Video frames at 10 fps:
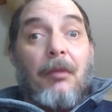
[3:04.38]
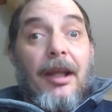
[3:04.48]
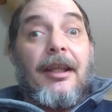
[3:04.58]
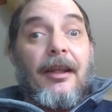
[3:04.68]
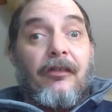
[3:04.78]

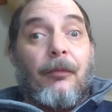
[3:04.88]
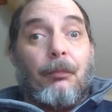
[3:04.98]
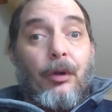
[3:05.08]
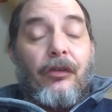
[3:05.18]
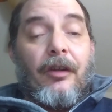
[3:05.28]
might get some
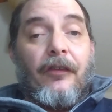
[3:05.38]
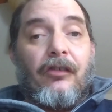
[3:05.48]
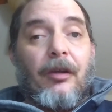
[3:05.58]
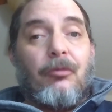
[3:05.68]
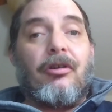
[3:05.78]
books on the
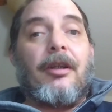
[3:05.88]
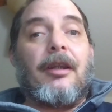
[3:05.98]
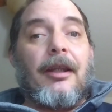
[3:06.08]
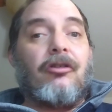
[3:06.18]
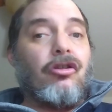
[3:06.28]
subject
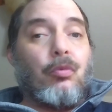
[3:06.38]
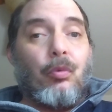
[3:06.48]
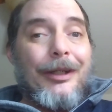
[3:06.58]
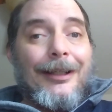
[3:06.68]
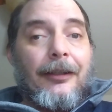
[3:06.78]
and just
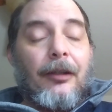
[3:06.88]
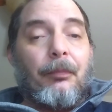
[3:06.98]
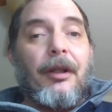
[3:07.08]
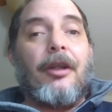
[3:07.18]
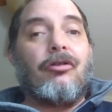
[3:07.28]
read a little
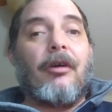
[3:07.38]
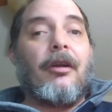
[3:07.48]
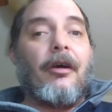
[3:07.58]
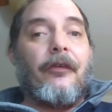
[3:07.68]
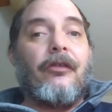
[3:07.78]
bit and try
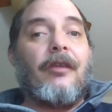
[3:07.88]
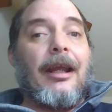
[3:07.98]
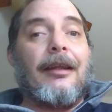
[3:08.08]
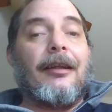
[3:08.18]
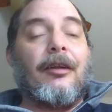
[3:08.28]
to
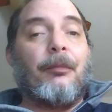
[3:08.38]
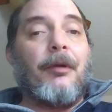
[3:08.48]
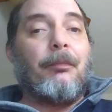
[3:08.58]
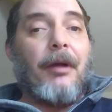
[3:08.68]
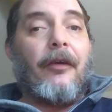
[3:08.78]
understand it a little
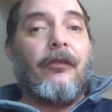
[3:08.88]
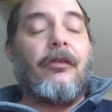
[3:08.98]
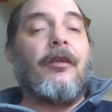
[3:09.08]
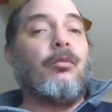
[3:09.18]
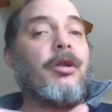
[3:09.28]
bit better
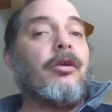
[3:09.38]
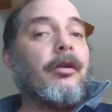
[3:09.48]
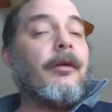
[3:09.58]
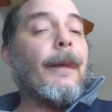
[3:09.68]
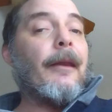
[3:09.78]
so that we
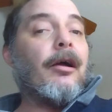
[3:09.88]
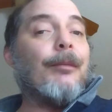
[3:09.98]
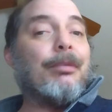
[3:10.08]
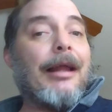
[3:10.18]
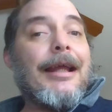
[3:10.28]
could
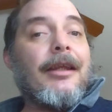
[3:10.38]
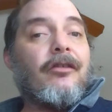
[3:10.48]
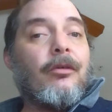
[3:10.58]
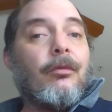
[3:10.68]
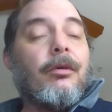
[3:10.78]
apply it
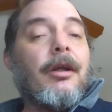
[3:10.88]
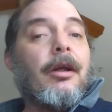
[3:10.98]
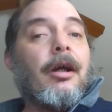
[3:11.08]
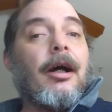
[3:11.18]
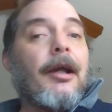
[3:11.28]
to
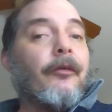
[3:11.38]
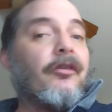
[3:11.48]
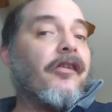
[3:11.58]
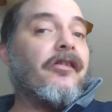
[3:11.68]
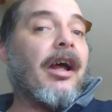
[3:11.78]
either
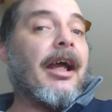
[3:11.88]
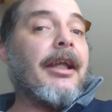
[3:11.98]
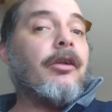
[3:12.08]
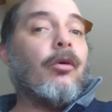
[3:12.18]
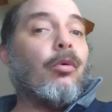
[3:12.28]

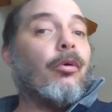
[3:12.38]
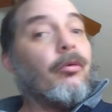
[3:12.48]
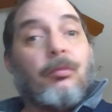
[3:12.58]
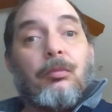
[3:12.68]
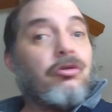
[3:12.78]
design
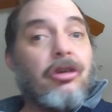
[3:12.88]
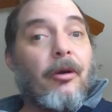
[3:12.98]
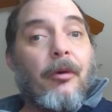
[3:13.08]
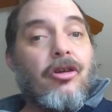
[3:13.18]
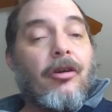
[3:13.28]
or
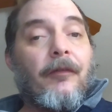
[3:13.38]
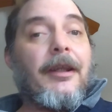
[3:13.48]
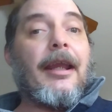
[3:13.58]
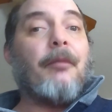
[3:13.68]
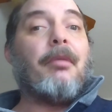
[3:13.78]
generation of a
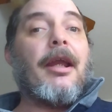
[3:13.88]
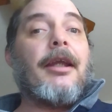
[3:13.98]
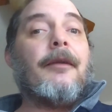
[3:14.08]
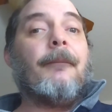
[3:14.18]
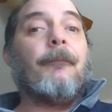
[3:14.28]

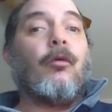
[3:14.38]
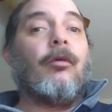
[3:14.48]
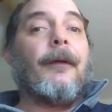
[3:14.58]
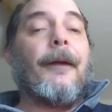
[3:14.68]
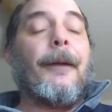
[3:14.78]
campaign
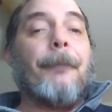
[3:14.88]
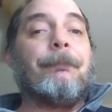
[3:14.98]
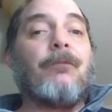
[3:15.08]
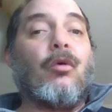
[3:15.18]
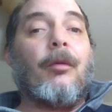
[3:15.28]
or
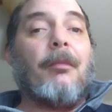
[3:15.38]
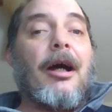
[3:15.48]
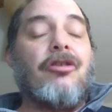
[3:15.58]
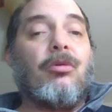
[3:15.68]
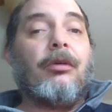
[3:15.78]

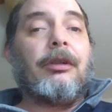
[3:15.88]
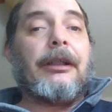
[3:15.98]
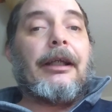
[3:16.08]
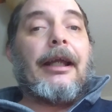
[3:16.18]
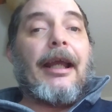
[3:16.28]
module,
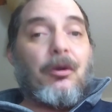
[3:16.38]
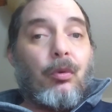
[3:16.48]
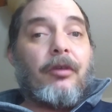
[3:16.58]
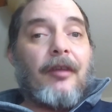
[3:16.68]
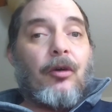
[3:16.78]
and it
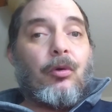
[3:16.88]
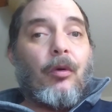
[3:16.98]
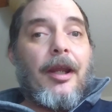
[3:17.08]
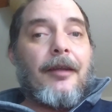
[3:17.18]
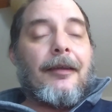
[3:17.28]
worked out
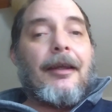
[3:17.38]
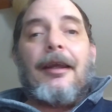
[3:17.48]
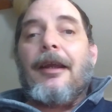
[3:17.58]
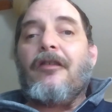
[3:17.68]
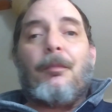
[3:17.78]
great.
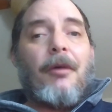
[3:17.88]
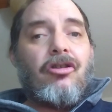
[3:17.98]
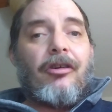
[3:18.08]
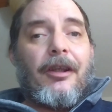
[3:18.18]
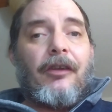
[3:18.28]
It's
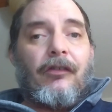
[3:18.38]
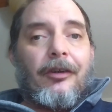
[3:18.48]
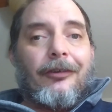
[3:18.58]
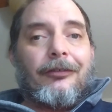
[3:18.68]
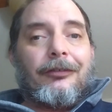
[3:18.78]
much
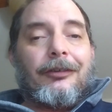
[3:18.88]
easier